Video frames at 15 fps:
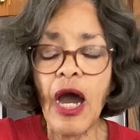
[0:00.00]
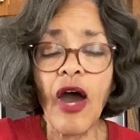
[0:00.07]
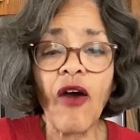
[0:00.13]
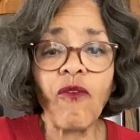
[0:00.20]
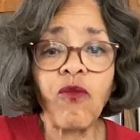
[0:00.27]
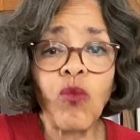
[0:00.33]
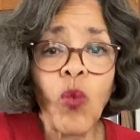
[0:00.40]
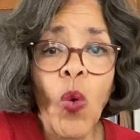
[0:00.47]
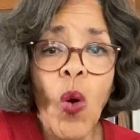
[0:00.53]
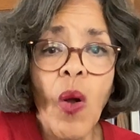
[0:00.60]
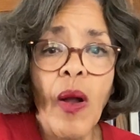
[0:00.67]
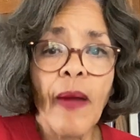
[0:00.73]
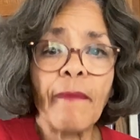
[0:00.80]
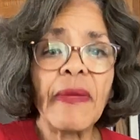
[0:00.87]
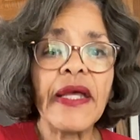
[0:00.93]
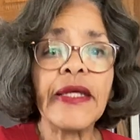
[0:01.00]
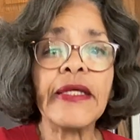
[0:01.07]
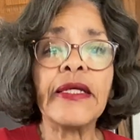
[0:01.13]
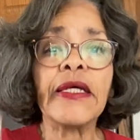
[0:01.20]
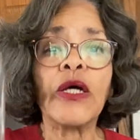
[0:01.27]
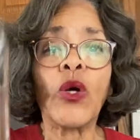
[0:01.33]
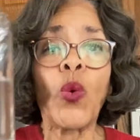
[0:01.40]
of warm
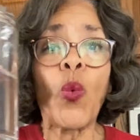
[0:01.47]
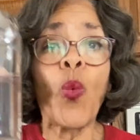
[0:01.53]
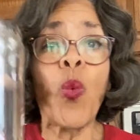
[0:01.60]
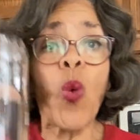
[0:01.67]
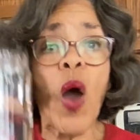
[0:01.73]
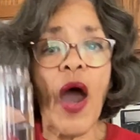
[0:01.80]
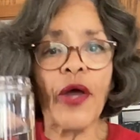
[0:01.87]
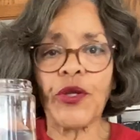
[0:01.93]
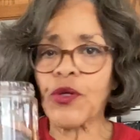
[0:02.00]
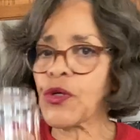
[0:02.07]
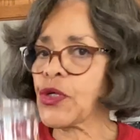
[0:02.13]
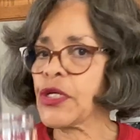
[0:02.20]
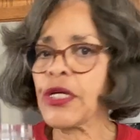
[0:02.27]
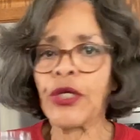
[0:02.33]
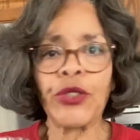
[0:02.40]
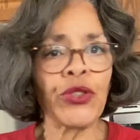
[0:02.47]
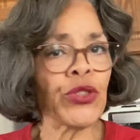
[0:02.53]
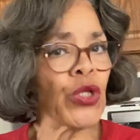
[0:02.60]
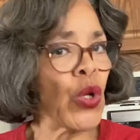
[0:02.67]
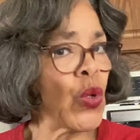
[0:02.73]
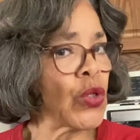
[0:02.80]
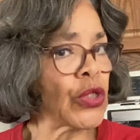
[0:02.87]
water.
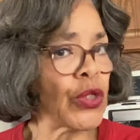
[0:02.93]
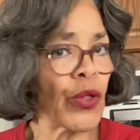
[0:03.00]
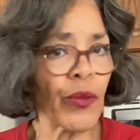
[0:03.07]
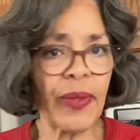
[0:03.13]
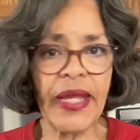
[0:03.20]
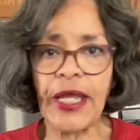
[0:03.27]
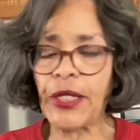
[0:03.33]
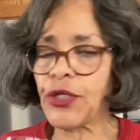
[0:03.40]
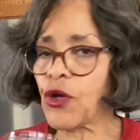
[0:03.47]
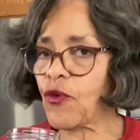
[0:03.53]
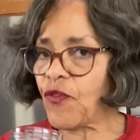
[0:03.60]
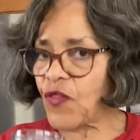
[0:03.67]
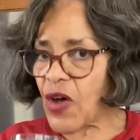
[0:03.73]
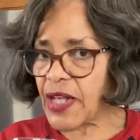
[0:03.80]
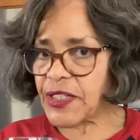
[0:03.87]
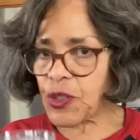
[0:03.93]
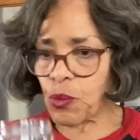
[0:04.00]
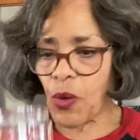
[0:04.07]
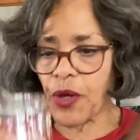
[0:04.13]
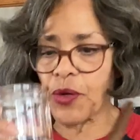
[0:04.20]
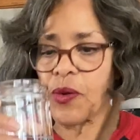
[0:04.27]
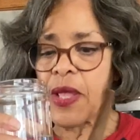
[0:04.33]
No chlorine, no faucet
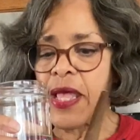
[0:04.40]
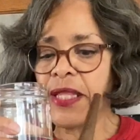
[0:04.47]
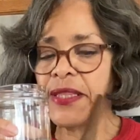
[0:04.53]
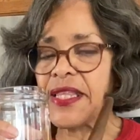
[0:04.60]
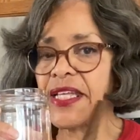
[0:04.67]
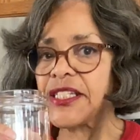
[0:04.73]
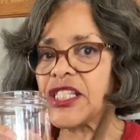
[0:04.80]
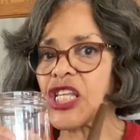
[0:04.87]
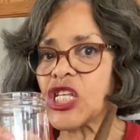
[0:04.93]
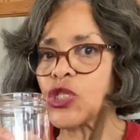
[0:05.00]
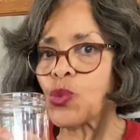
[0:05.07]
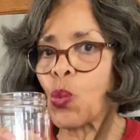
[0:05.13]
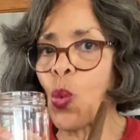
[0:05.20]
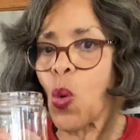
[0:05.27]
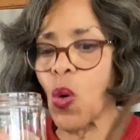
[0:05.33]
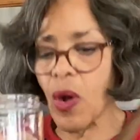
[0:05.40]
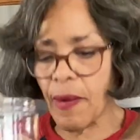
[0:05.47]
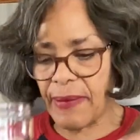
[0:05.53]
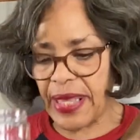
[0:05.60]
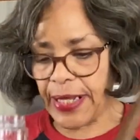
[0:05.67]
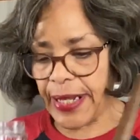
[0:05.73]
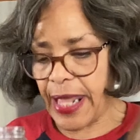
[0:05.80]
water. This is warm.
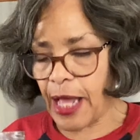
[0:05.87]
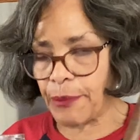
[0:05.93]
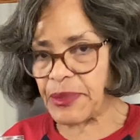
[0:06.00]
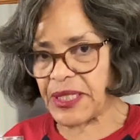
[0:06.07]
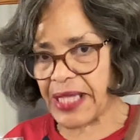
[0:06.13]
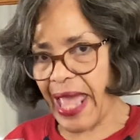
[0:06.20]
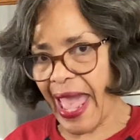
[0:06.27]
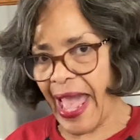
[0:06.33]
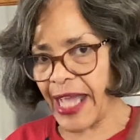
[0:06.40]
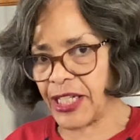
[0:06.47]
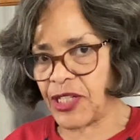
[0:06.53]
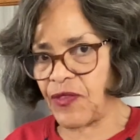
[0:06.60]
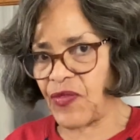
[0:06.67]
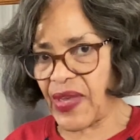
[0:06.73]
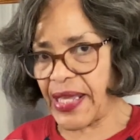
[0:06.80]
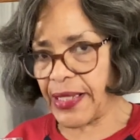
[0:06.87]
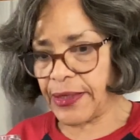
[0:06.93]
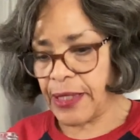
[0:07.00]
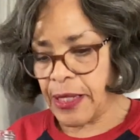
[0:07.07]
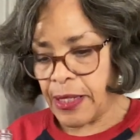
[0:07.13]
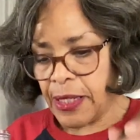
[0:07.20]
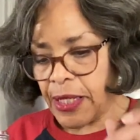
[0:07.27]
It helps to activate
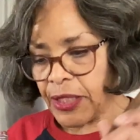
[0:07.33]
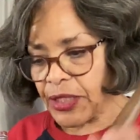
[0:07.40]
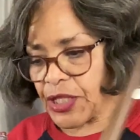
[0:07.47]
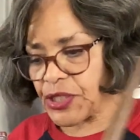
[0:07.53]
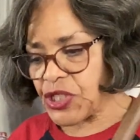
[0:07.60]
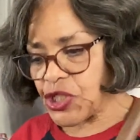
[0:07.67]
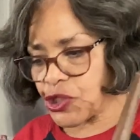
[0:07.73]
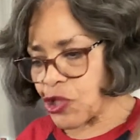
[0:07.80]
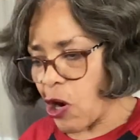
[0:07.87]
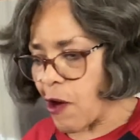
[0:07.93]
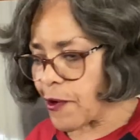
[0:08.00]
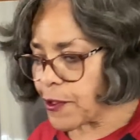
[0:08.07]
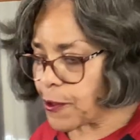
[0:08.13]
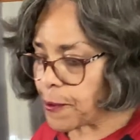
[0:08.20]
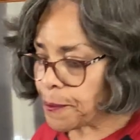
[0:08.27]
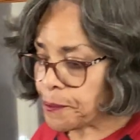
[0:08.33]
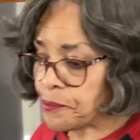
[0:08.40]
the starter.